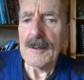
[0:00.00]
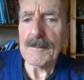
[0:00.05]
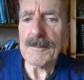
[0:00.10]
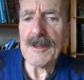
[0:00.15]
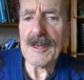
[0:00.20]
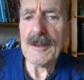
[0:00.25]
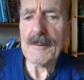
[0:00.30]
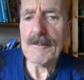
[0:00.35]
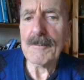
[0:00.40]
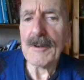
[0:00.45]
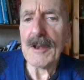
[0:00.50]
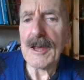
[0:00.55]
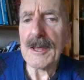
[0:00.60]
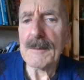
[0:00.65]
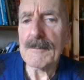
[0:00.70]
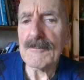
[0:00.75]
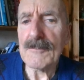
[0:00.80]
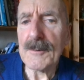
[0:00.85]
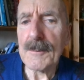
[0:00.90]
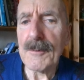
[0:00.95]
being
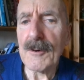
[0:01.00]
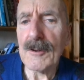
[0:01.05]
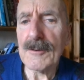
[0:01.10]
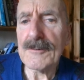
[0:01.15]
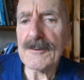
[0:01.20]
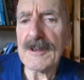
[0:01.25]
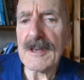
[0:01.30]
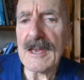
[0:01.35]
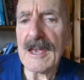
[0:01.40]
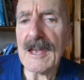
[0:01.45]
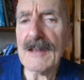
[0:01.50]
blamed upon